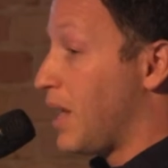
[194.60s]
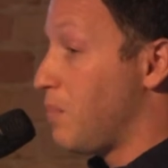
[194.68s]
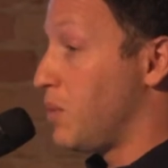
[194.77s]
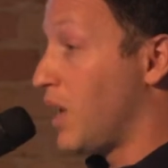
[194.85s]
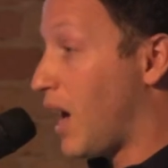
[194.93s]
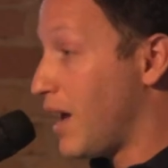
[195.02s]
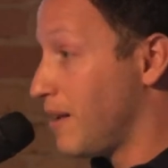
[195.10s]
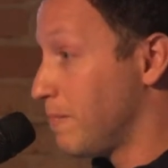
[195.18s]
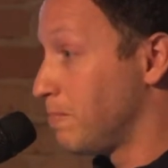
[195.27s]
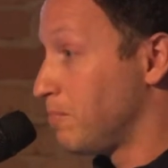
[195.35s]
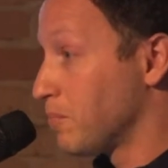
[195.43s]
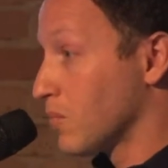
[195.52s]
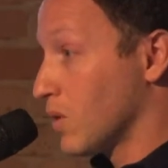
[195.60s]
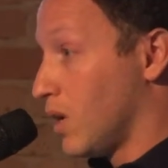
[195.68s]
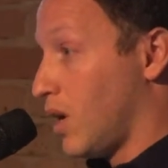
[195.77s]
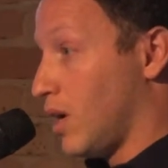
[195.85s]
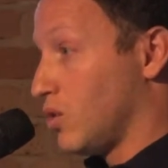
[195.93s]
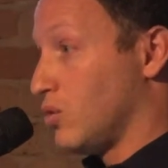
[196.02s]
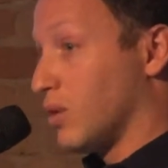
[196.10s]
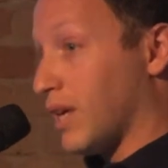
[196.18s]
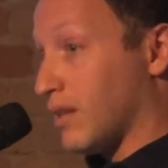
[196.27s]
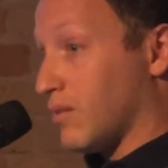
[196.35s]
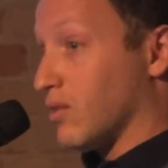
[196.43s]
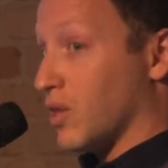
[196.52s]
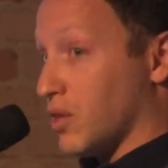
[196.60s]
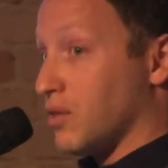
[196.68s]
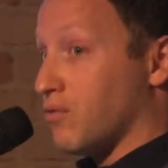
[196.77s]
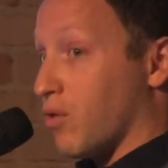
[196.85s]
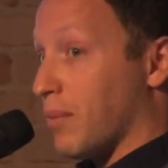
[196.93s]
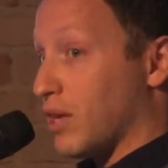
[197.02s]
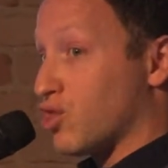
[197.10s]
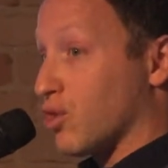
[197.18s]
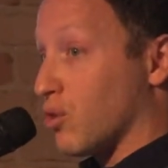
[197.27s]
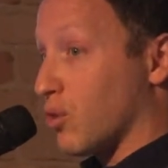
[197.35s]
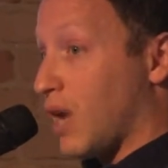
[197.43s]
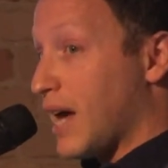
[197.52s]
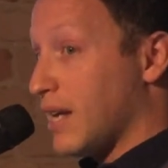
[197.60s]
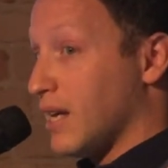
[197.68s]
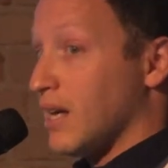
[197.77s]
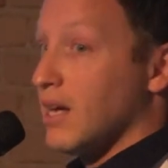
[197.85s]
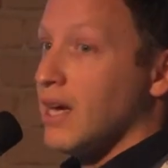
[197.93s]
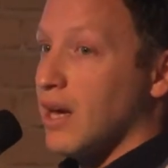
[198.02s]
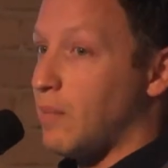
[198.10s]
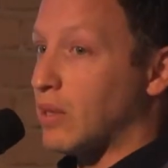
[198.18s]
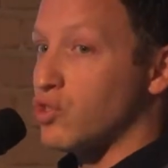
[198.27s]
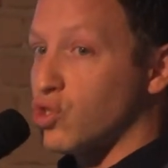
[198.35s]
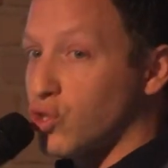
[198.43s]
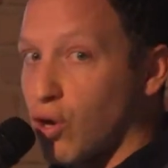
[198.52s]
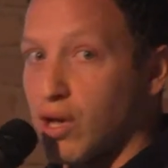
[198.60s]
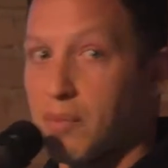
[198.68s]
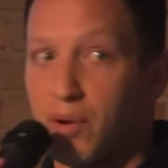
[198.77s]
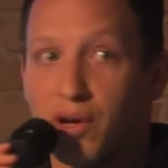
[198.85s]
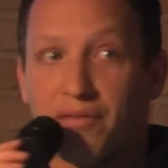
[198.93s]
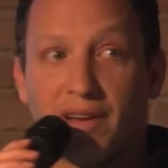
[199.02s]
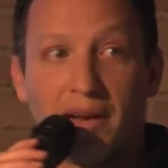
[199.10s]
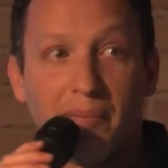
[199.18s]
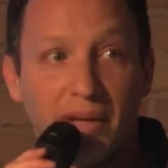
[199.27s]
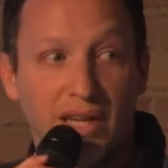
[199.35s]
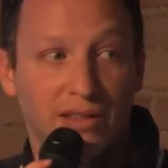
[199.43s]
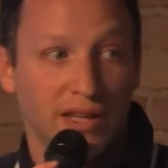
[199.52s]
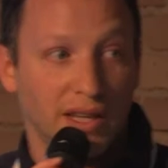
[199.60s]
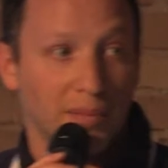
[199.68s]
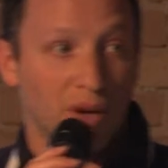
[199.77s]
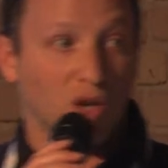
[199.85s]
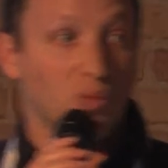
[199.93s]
API to get their information online about stock, about availability, and about